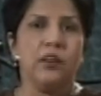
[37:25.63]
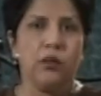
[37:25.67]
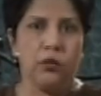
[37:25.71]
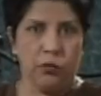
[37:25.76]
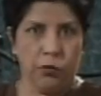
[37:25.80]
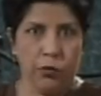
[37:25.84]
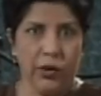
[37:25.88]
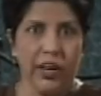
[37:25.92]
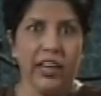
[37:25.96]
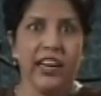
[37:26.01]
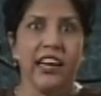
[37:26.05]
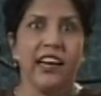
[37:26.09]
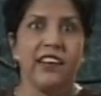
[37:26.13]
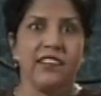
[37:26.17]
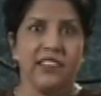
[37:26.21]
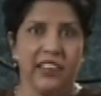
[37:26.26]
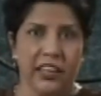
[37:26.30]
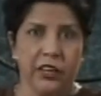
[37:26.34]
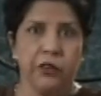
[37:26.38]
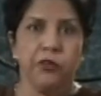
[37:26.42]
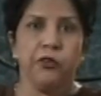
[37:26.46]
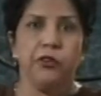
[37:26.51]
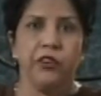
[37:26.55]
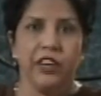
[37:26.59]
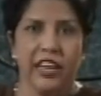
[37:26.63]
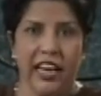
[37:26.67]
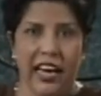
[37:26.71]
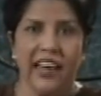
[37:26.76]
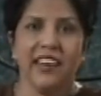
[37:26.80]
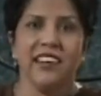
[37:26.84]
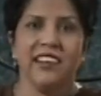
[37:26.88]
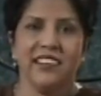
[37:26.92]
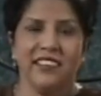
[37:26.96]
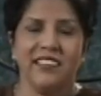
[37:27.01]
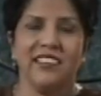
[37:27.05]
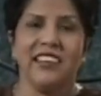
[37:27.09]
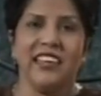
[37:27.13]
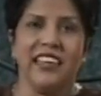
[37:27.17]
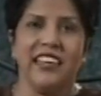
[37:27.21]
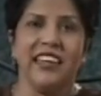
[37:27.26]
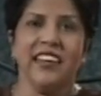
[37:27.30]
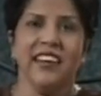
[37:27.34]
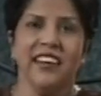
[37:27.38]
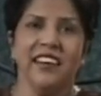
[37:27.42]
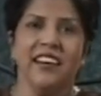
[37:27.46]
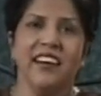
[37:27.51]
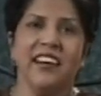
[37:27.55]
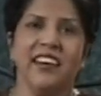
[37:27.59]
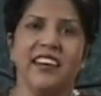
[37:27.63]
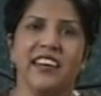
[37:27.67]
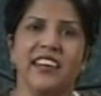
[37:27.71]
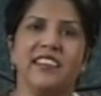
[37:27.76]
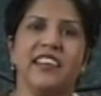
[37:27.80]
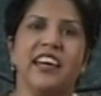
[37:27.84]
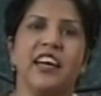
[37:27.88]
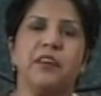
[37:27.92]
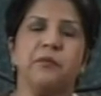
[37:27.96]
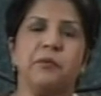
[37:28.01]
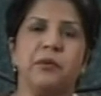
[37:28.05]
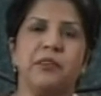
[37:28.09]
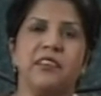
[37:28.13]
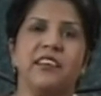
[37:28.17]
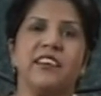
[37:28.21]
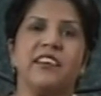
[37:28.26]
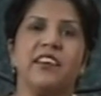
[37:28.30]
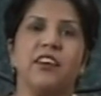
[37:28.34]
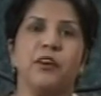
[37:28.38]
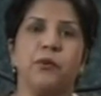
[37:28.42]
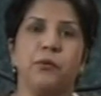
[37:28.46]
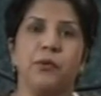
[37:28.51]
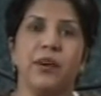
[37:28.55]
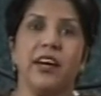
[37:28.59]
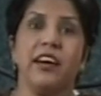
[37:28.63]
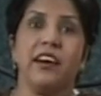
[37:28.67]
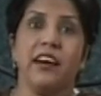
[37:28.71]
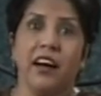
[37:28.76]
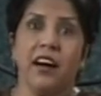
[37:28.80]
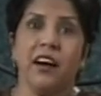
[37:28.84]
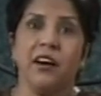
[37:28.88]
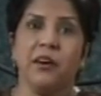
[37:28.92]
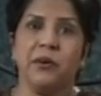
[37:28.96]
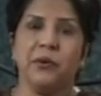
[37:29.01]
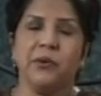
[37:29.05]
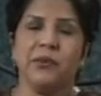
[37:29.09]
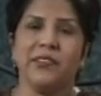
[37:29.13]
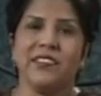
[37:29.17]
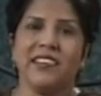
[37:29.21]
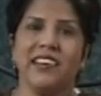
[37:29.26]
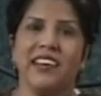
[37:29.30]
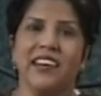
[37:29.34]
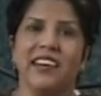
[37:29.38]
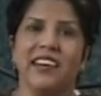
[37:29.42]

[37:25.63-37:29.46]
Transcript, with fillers: whereas in reality in that particular warehouse